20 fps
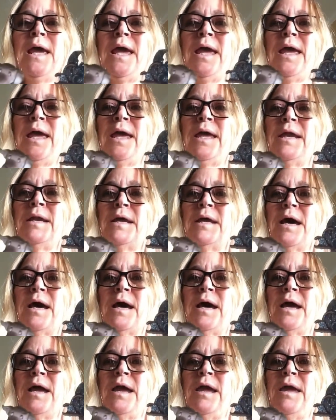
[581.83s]
And
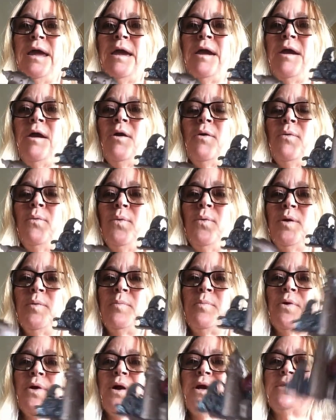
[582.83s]
I will
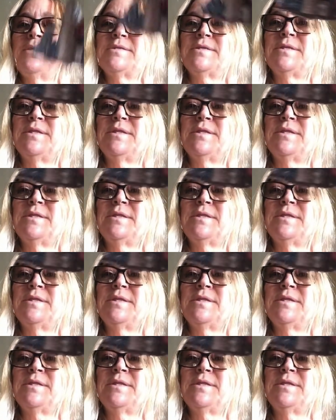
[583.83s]
price